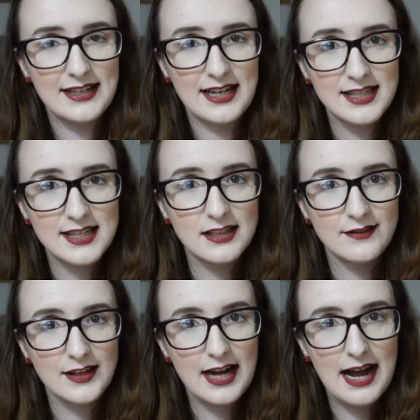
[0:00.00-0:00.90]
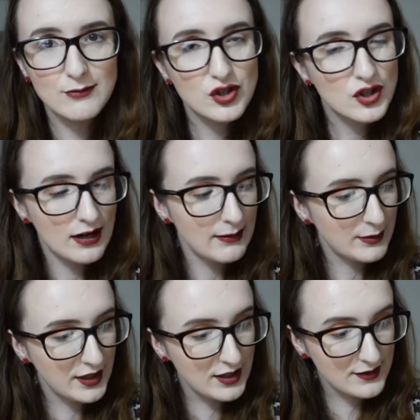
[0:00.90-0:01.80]
a nice silver. I'm sure I'm
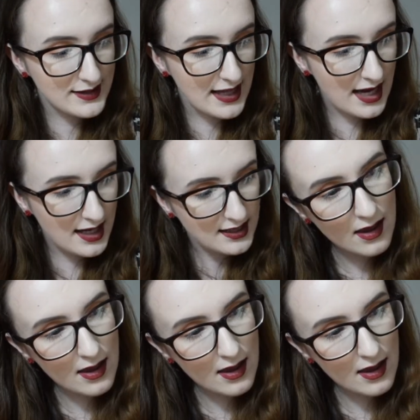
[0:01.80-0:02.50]
going to use that.